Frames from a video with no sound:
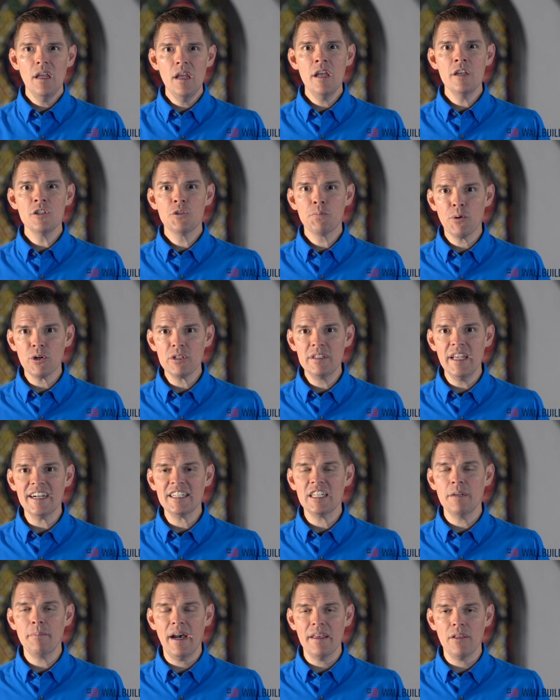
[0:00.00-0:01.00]
is
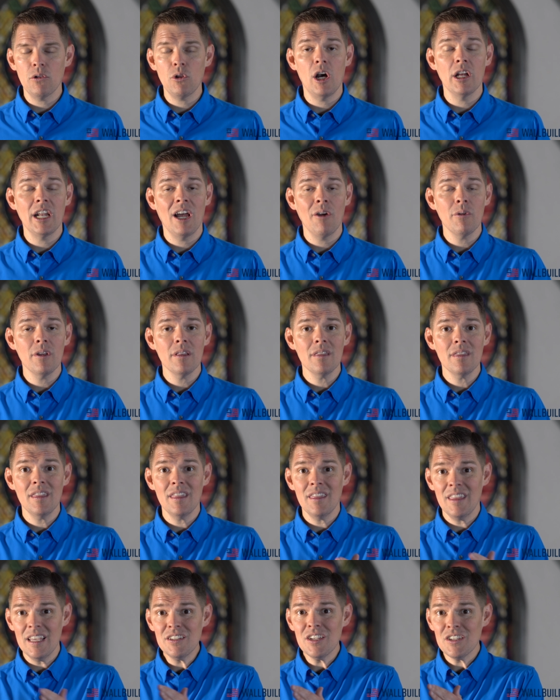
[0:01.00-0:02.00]
protected by the law. Now,
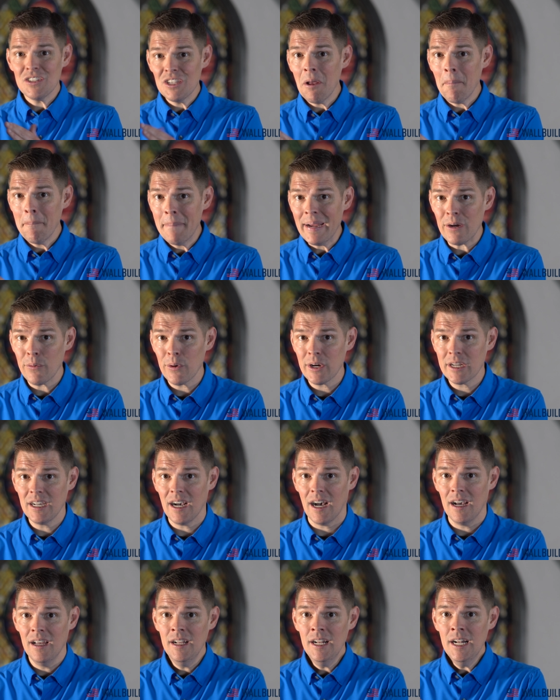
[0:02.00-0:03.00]
this is in
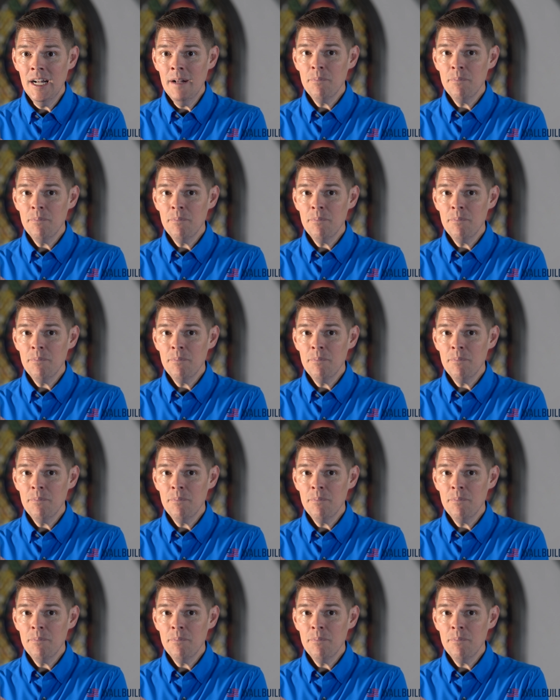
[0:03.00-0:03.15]
America.